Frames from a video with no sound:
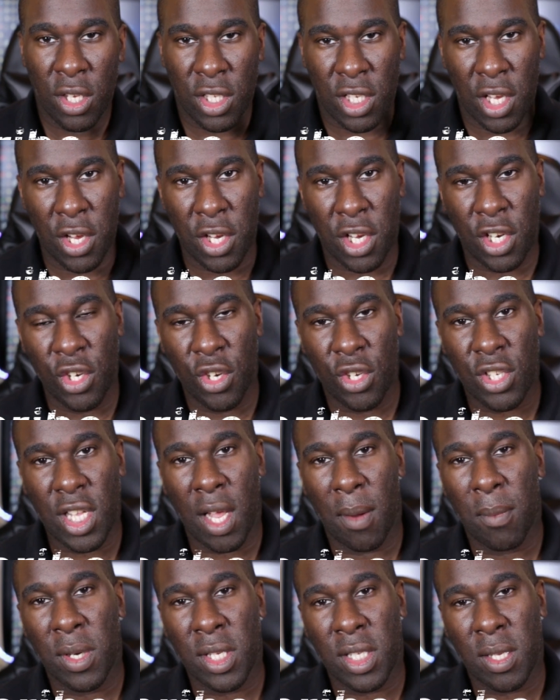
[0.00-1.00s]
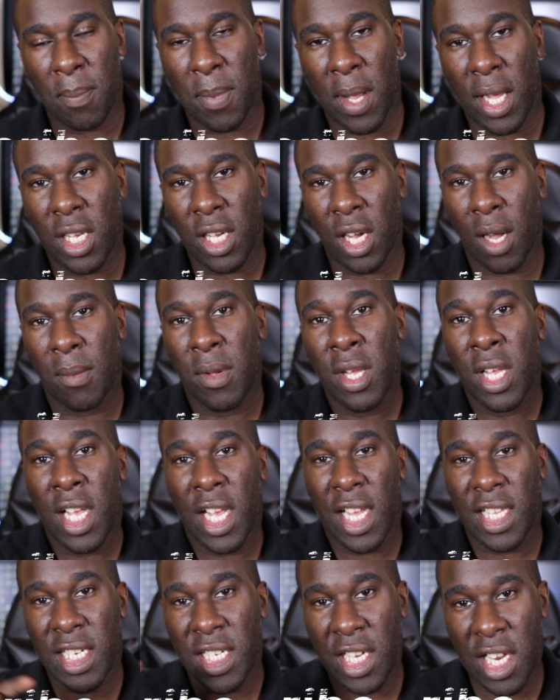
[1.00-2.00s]
so you can use that one as a backup,
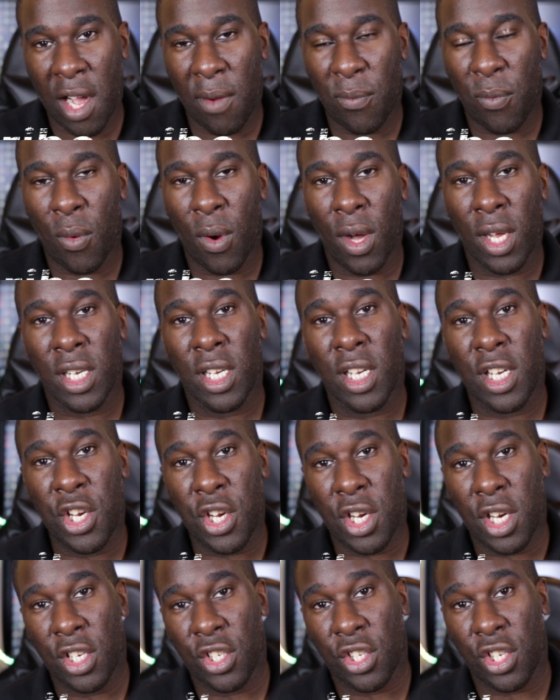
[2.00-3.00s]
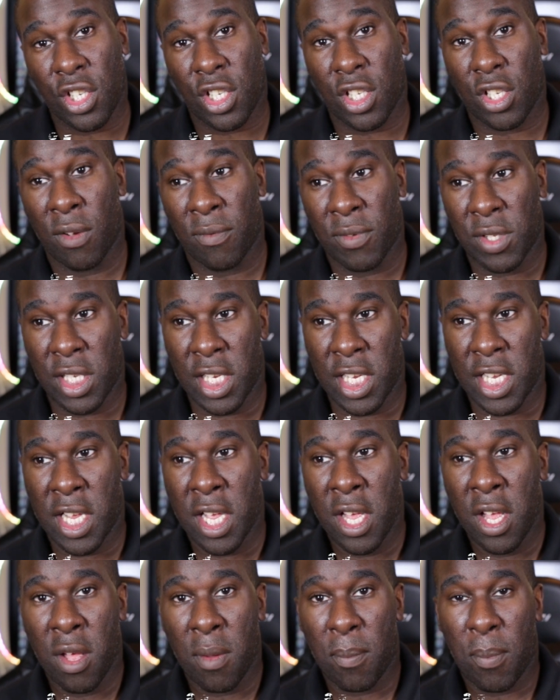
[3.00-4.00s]
and then the other one you can just obviously
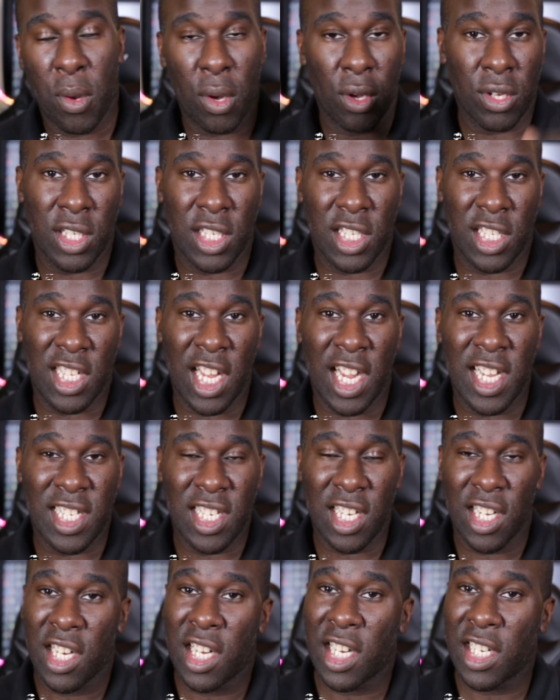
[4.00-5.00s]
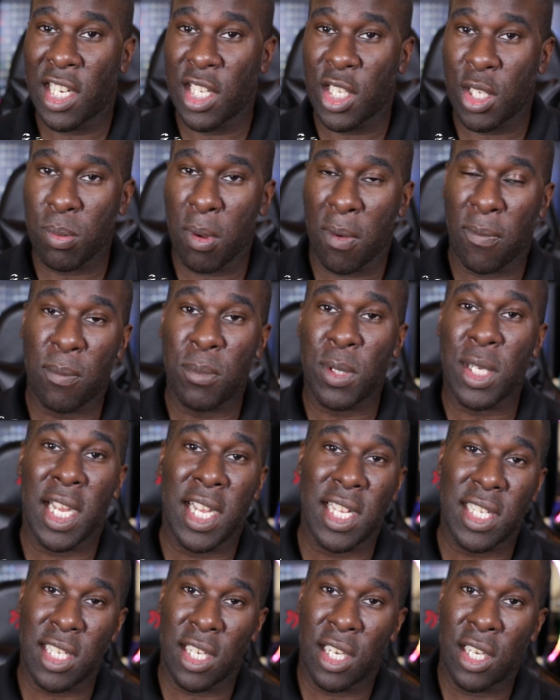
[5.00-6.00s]
put on as the data and then swap from
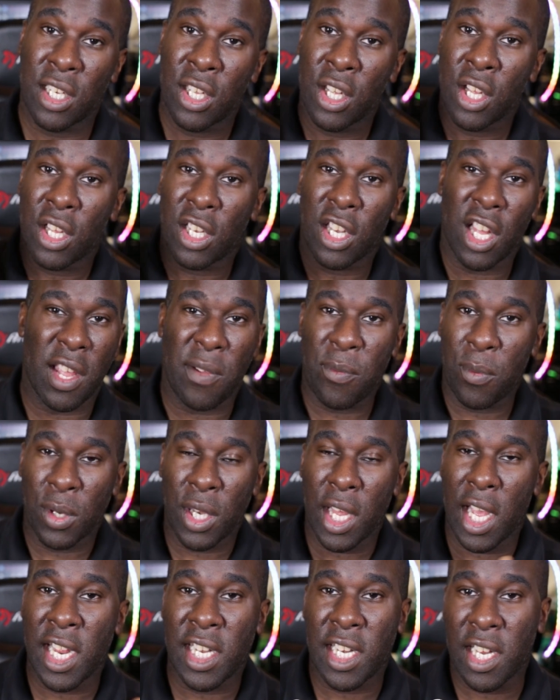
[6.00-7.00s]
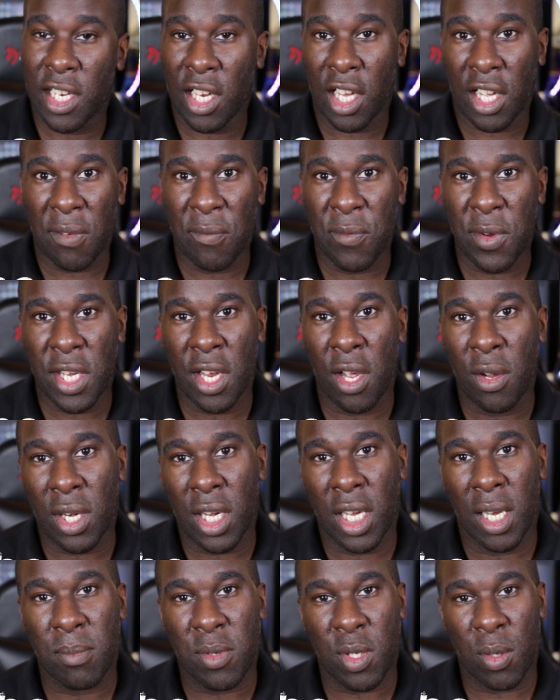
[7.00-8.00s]
data, like if you want to edit like a video
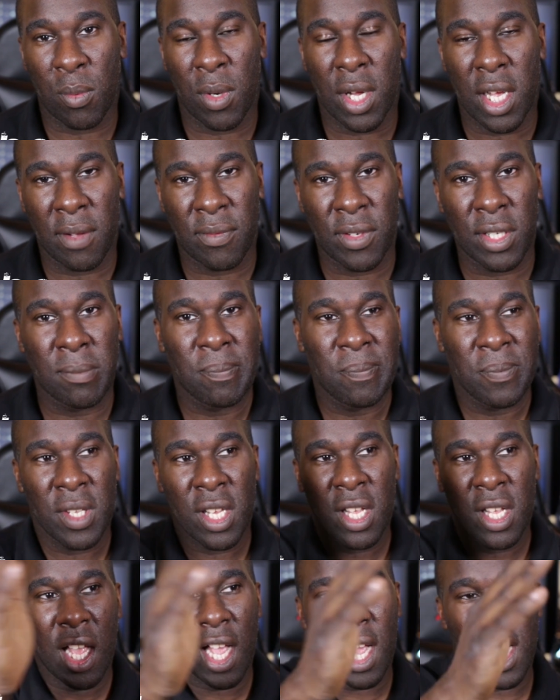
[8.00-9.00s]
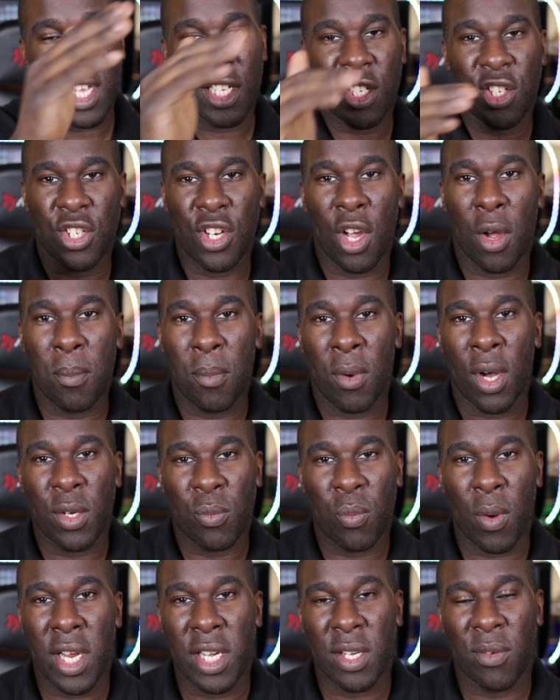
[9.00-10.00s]
clips or whatever and you don't
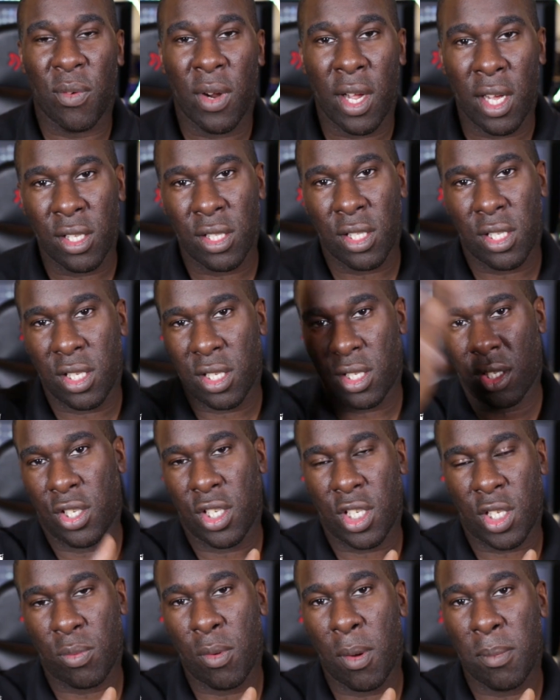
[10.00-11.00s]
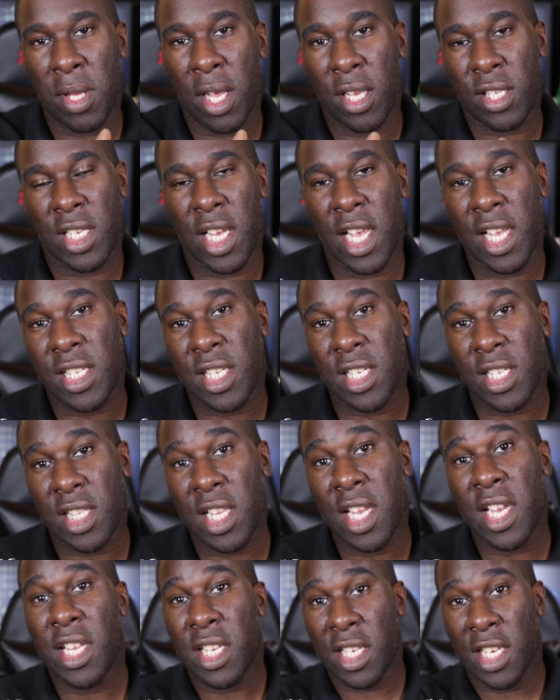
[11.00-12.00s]
mind waiting around, just swap that to
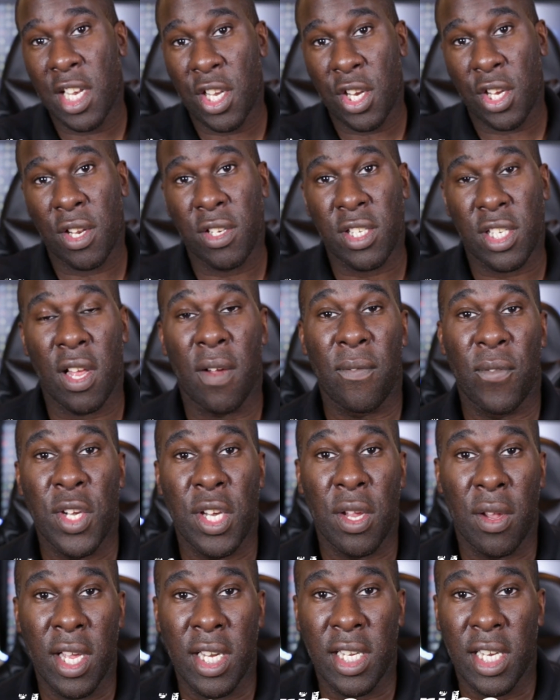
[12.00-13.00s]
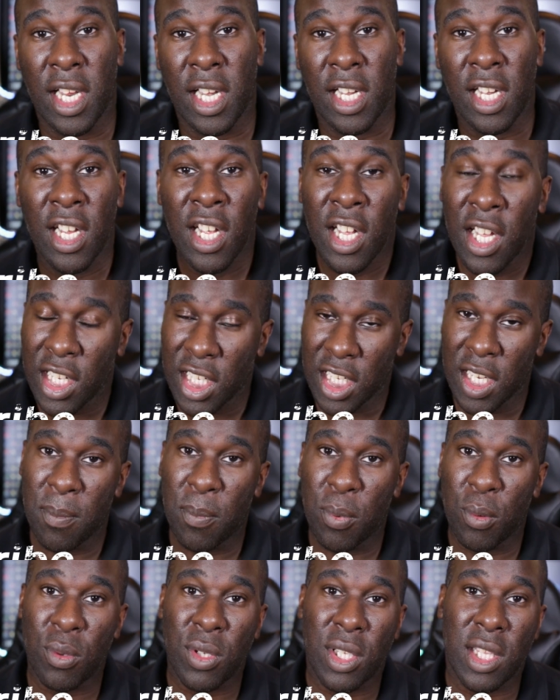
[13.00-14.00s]
SSD, then you can start video editing.
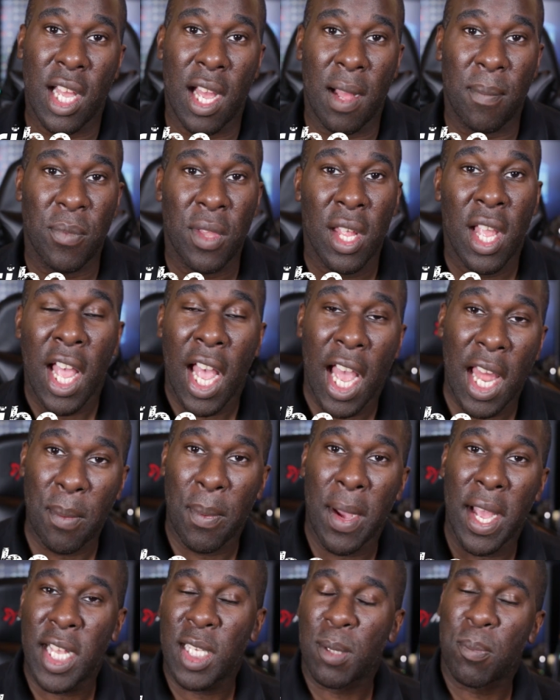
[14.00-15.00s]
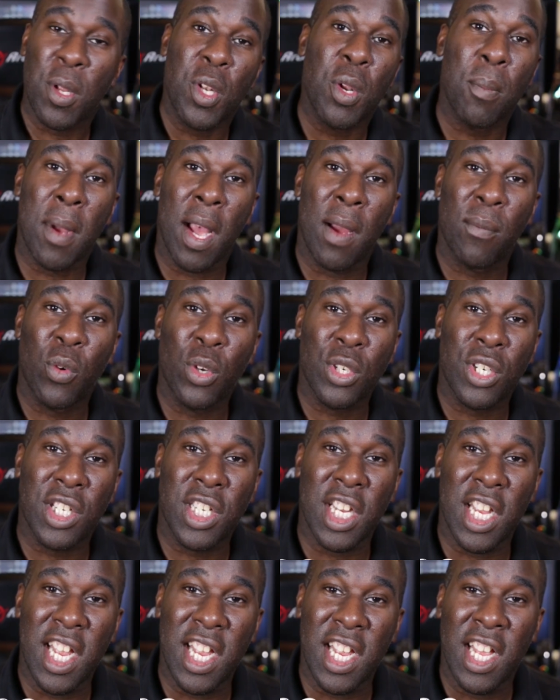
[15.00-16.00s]
Simple as that. Anyway, it's been your man Roger
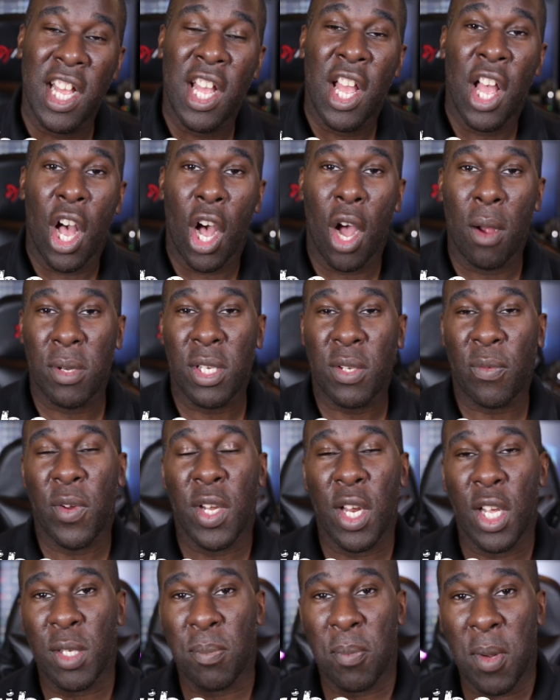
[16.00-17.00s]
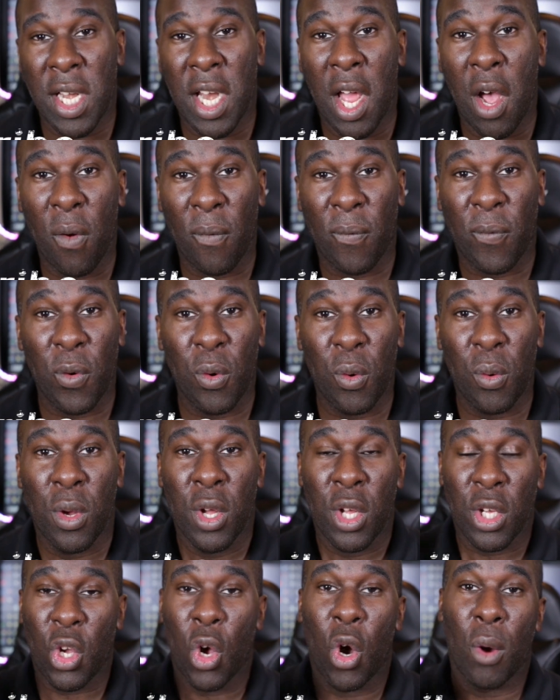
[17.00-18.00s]
D. Hope this video has been helpful.
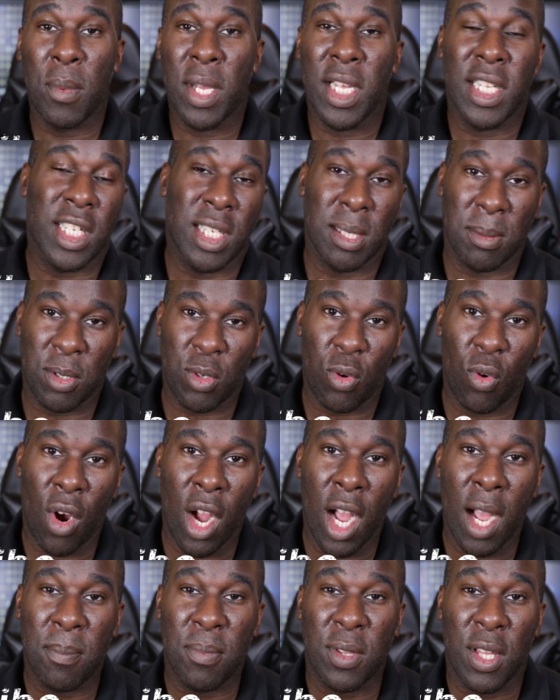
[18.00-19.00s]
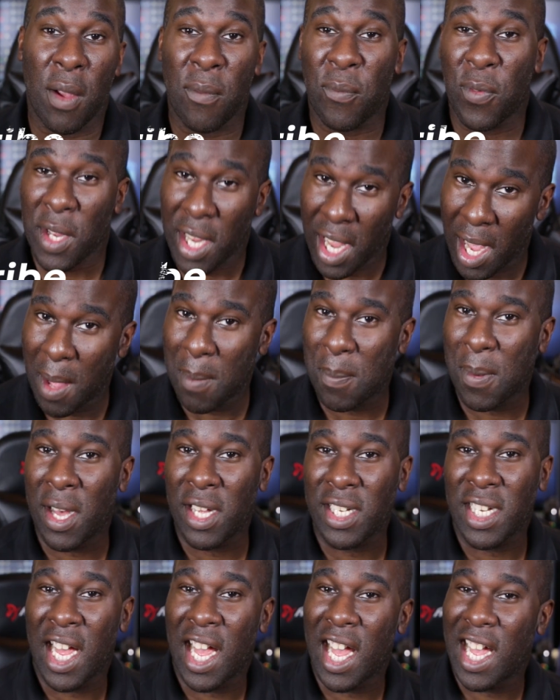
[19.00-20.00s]
Comment, subscribe, don't forget
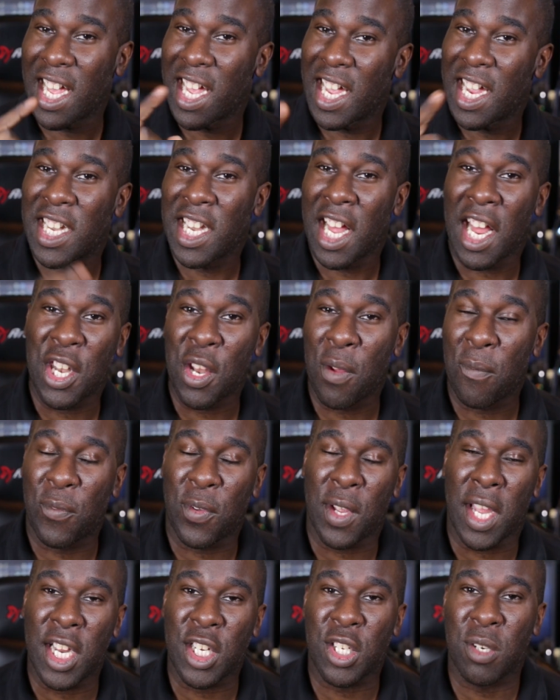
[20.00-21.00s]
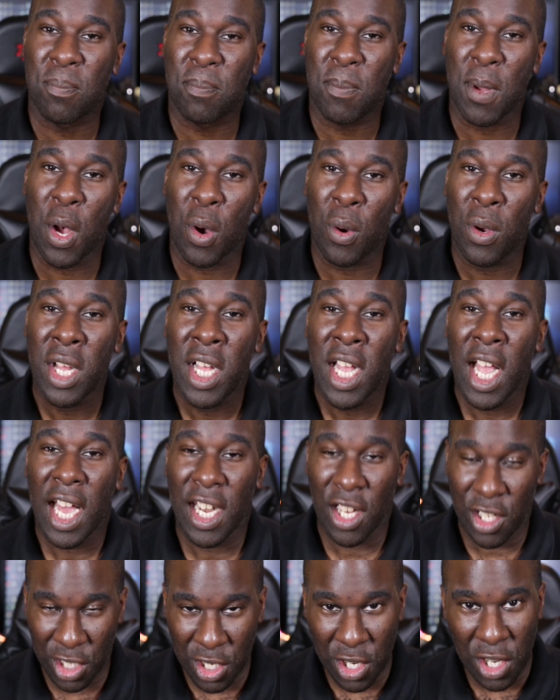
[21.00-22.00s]
about that, hitting that notification bell,
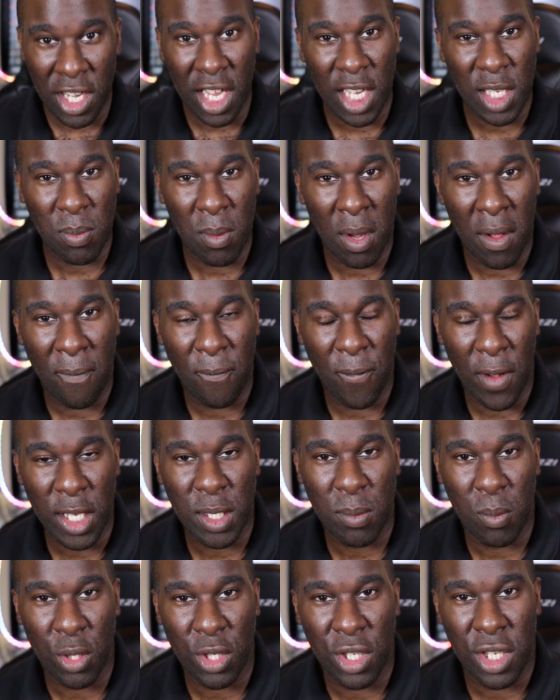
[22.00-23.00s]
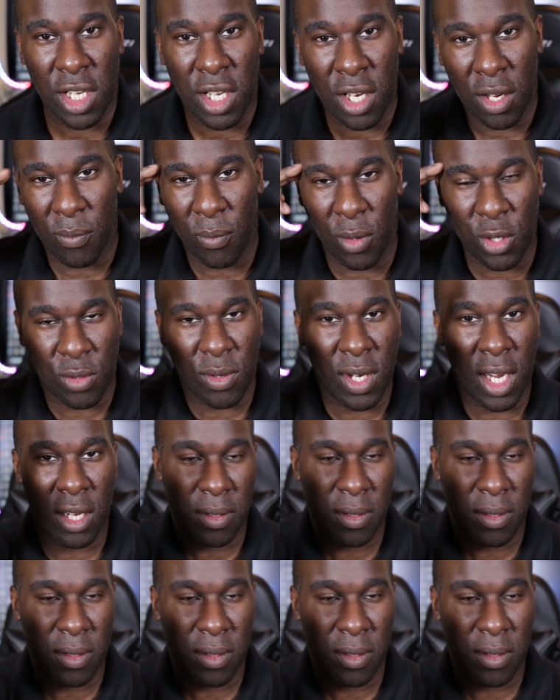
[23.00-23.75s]
and I'll see you next one. Thanks for watching. Roger and